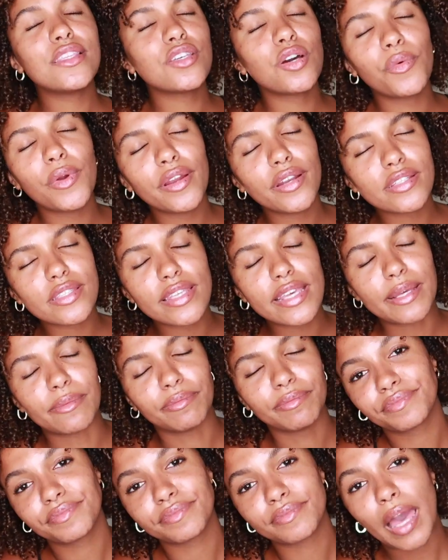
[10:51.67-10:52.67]
And don't wear your
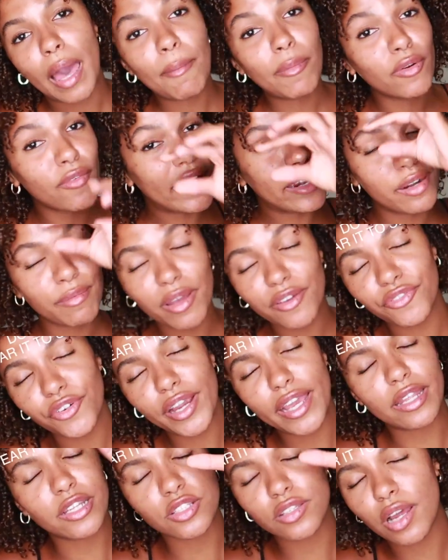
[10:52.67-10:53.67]
sleep. I'm gonna write it on my
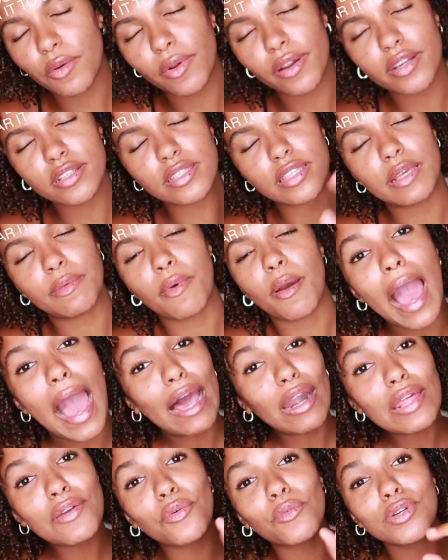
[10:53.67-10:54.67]
forehead. Do not wear to sleep.
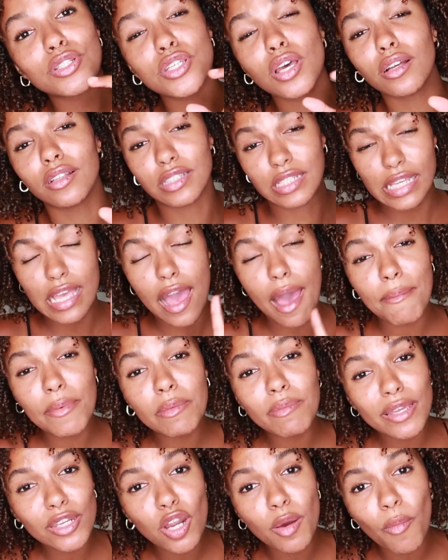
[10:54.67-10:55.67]
I don't even want y'all D. I
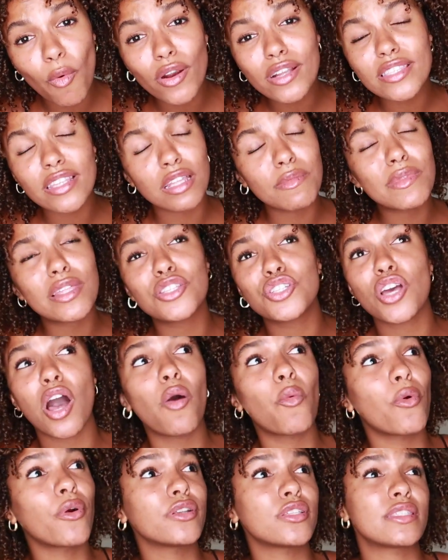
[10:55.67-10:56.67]
made me no more telling me that
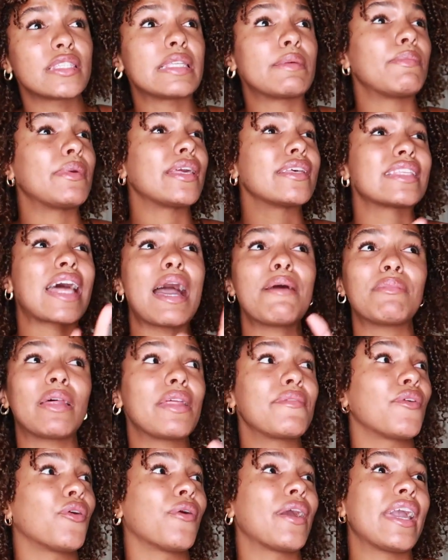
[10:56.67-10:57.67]
y'all were to sleep because I'm
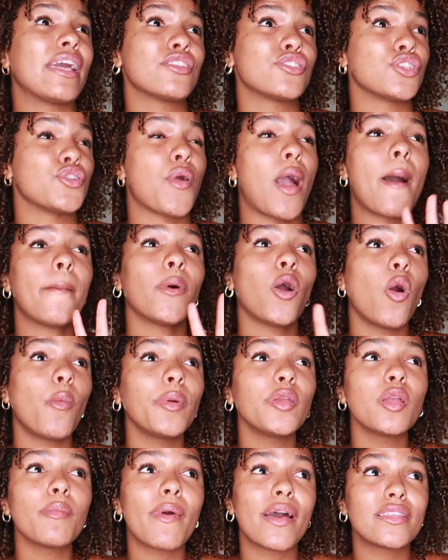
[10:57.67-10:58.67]
not even gonna answer you. I'm gonna
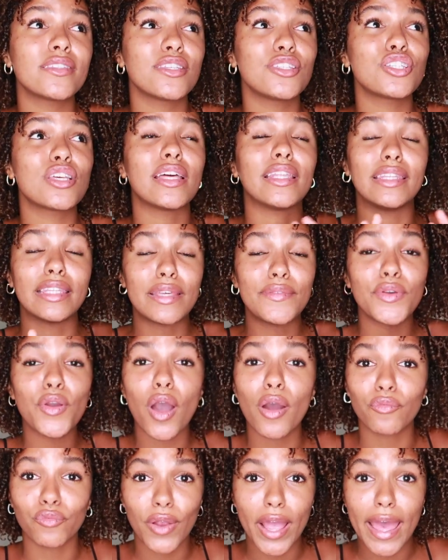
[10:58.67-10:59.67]
open your message and leave you
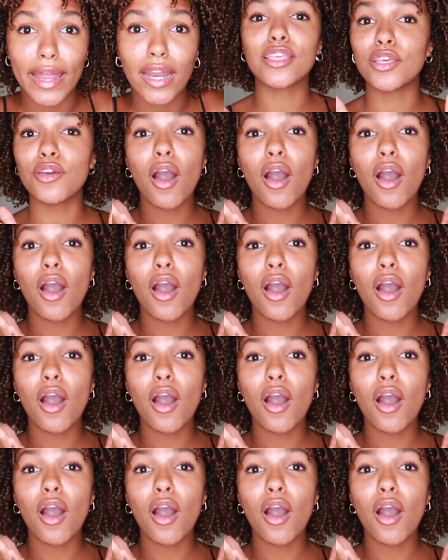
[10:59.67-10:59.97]
on read.